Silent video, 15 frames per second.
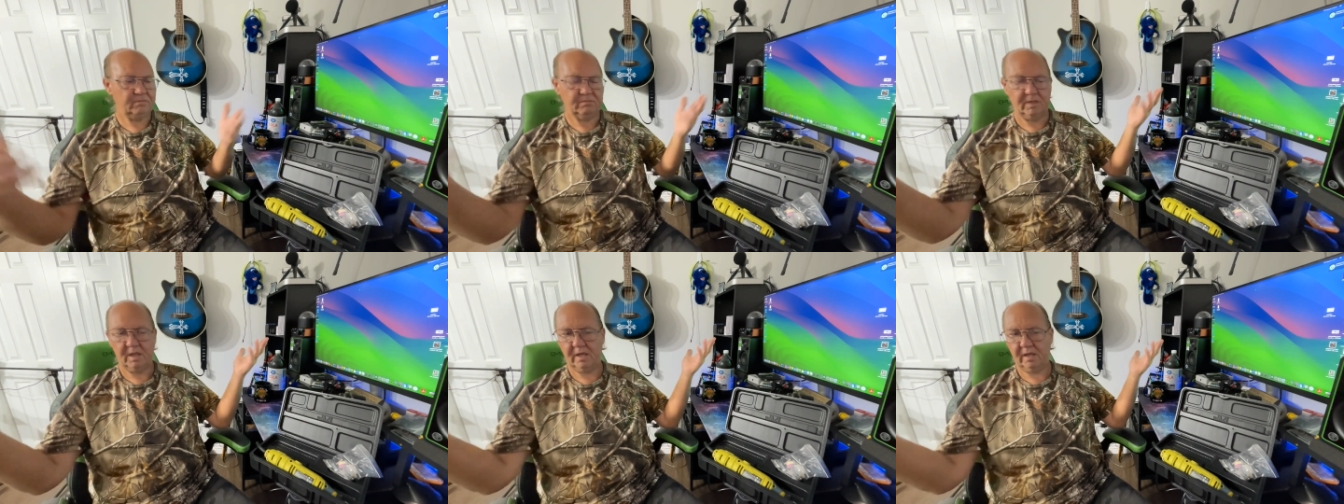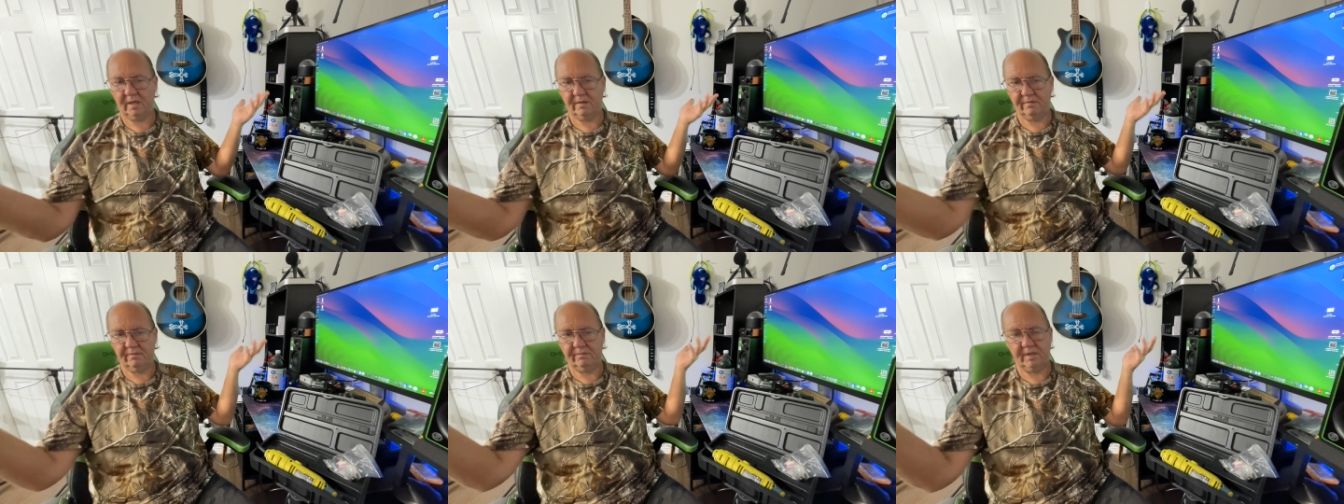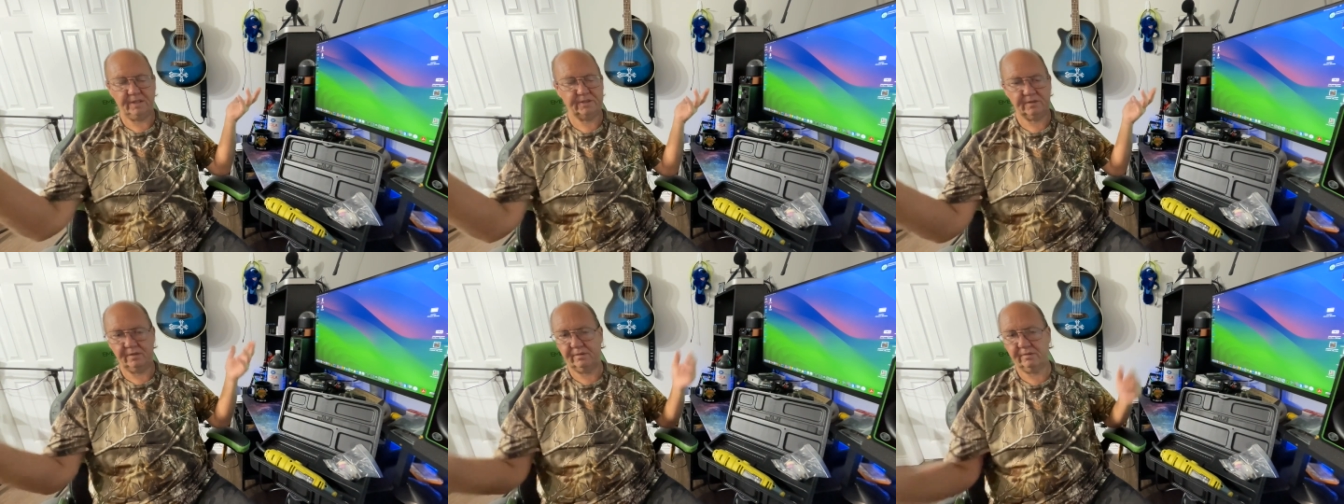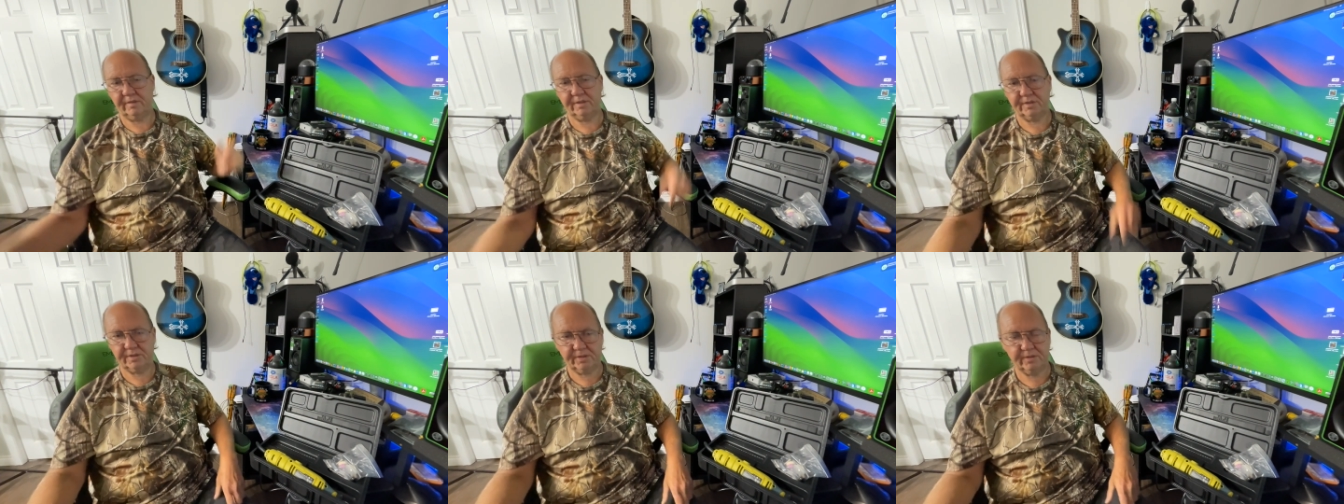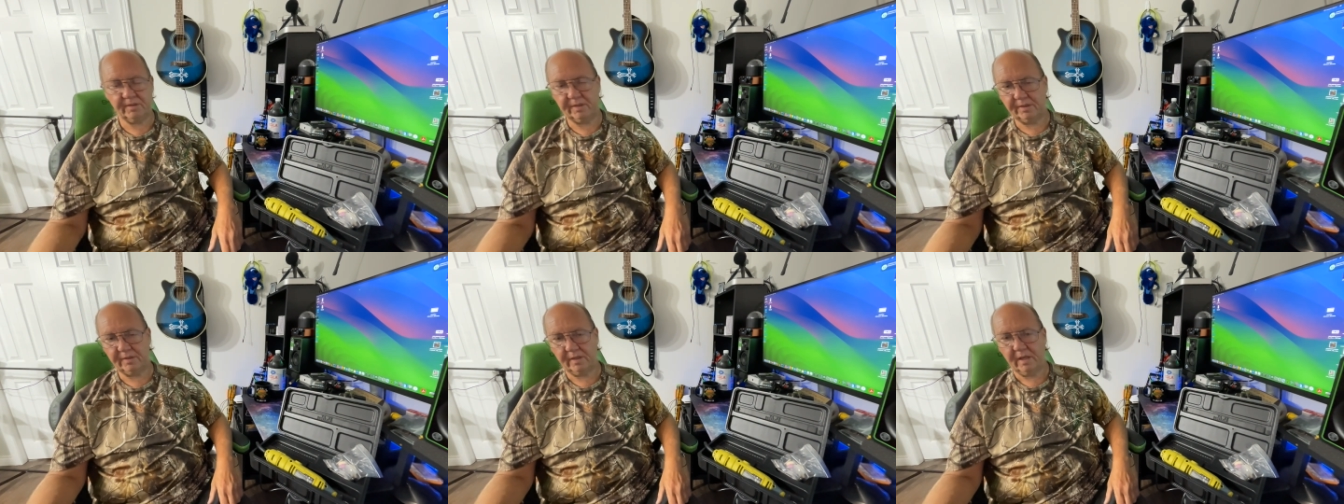and that's all there is to it.